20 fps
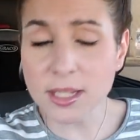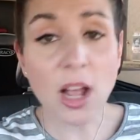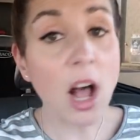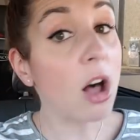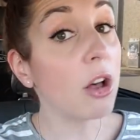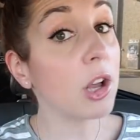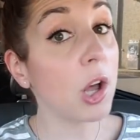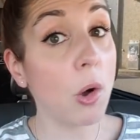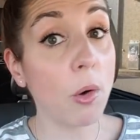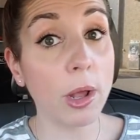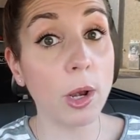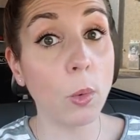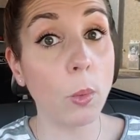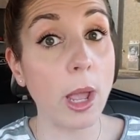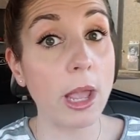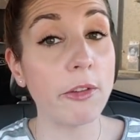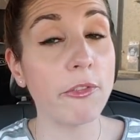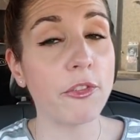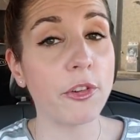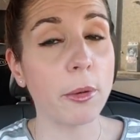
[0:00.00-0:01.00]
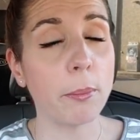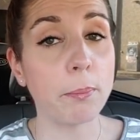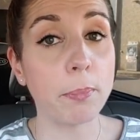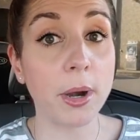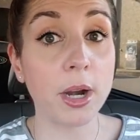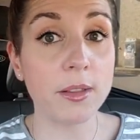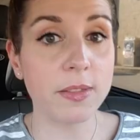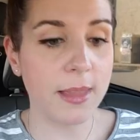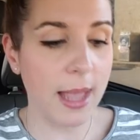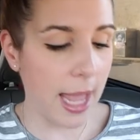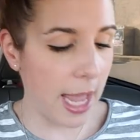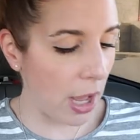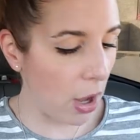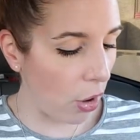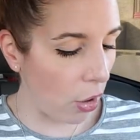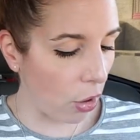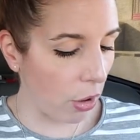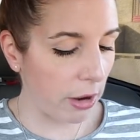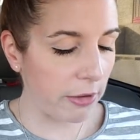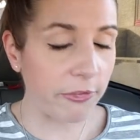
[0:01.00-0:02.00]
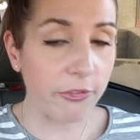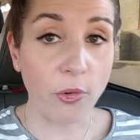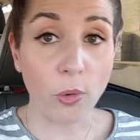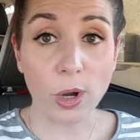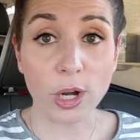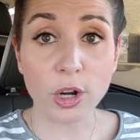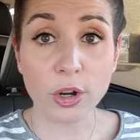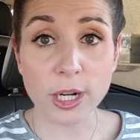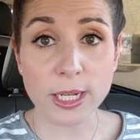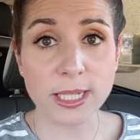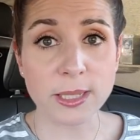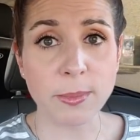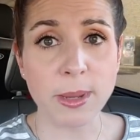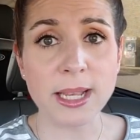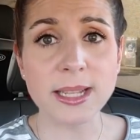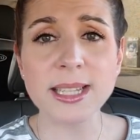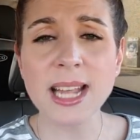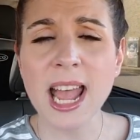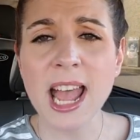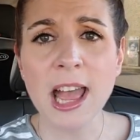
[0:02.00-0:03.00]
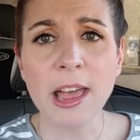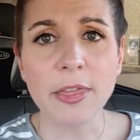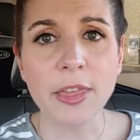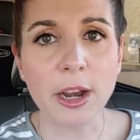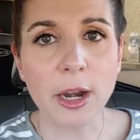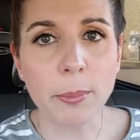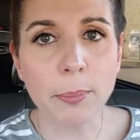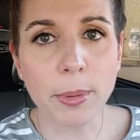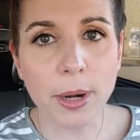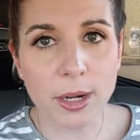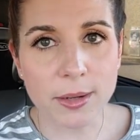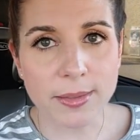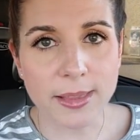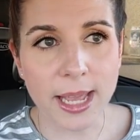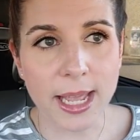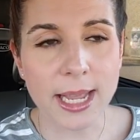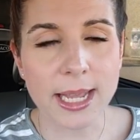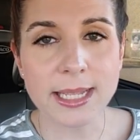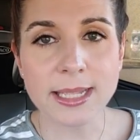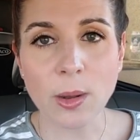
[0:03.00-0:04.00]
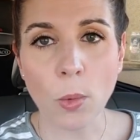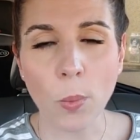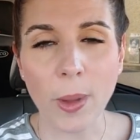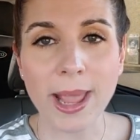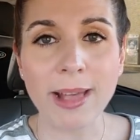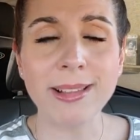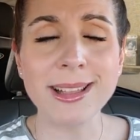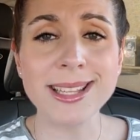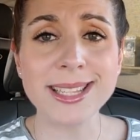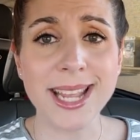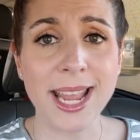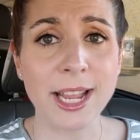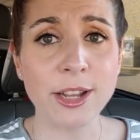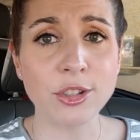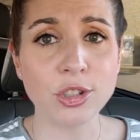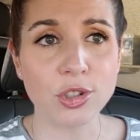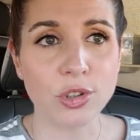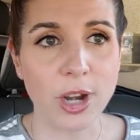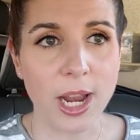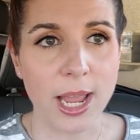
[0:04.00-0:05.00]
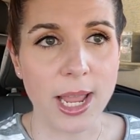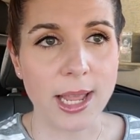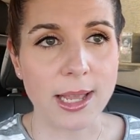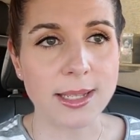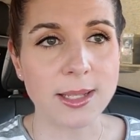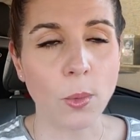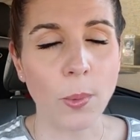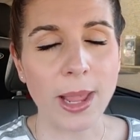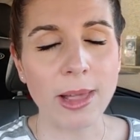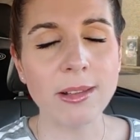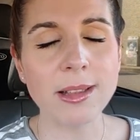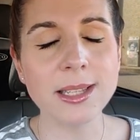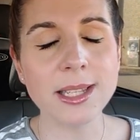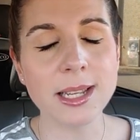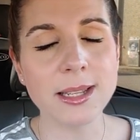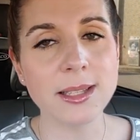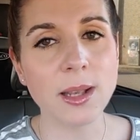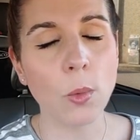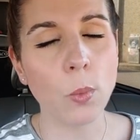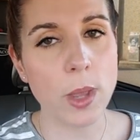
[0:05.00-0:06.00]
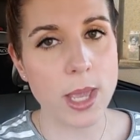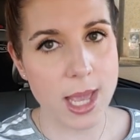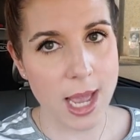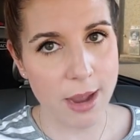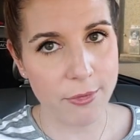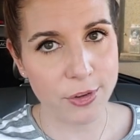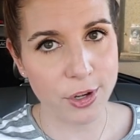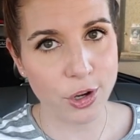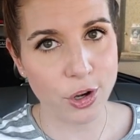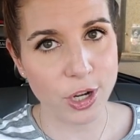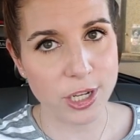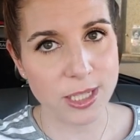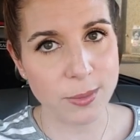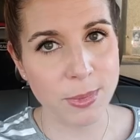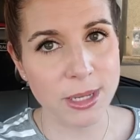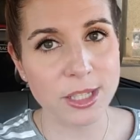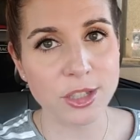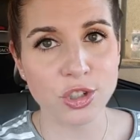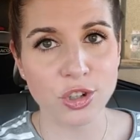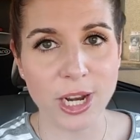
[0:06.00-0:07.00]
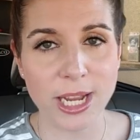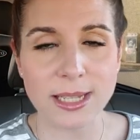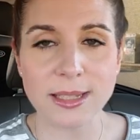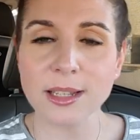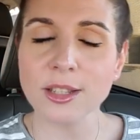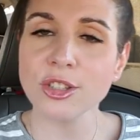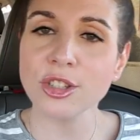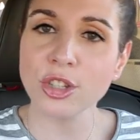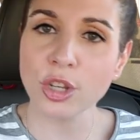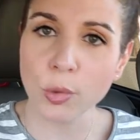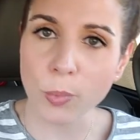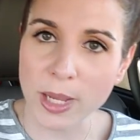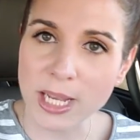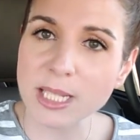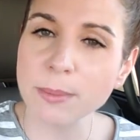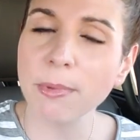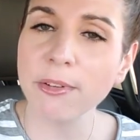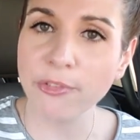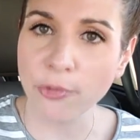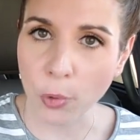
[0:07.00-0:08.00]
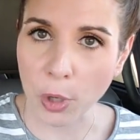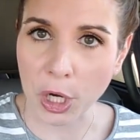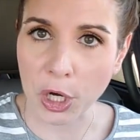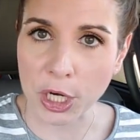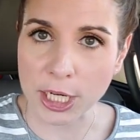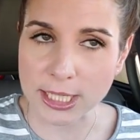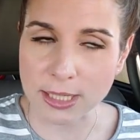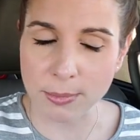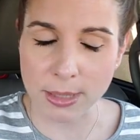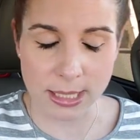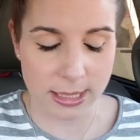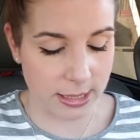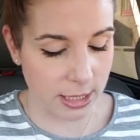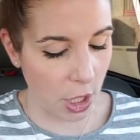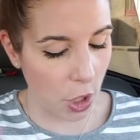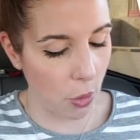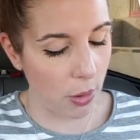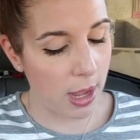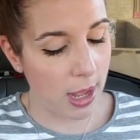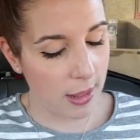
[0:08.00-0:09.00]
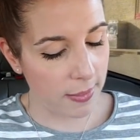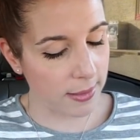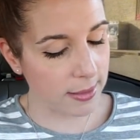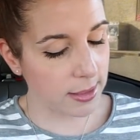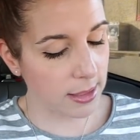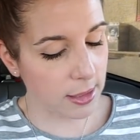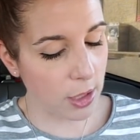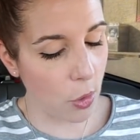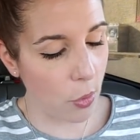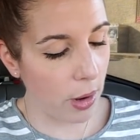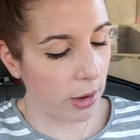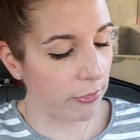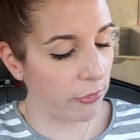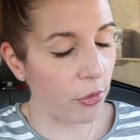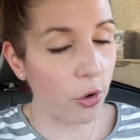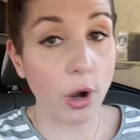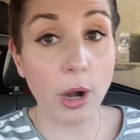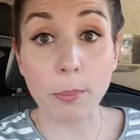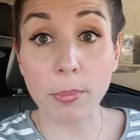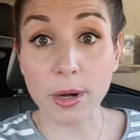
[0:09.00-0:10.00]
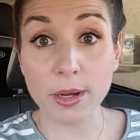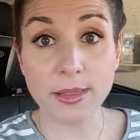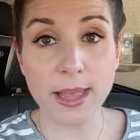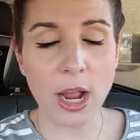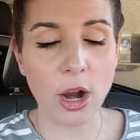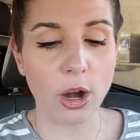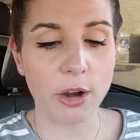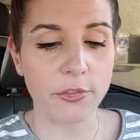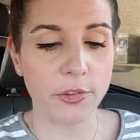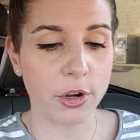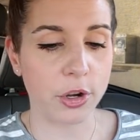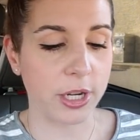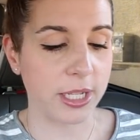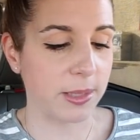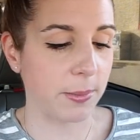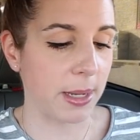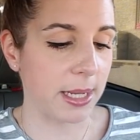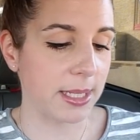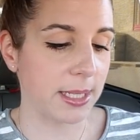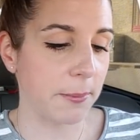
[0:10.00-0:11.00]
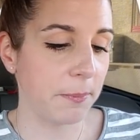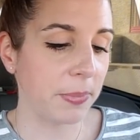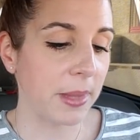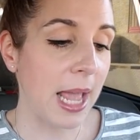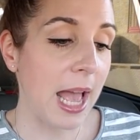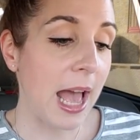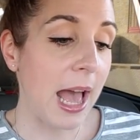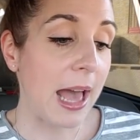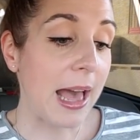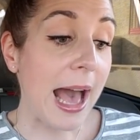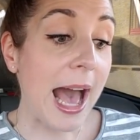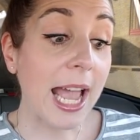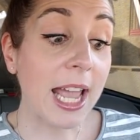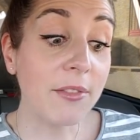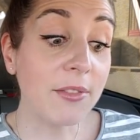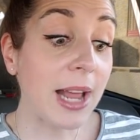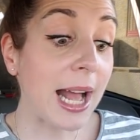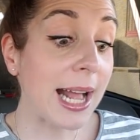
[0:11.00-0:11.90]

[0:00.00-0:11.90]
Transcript: is all going away for birthday or for Christmas. Their birthdays, Waylon's and Trey's. Waylon's is a week after Christmas, Trey's is two weeks before Christmas. So this is going for a birthday or for Christmas. I have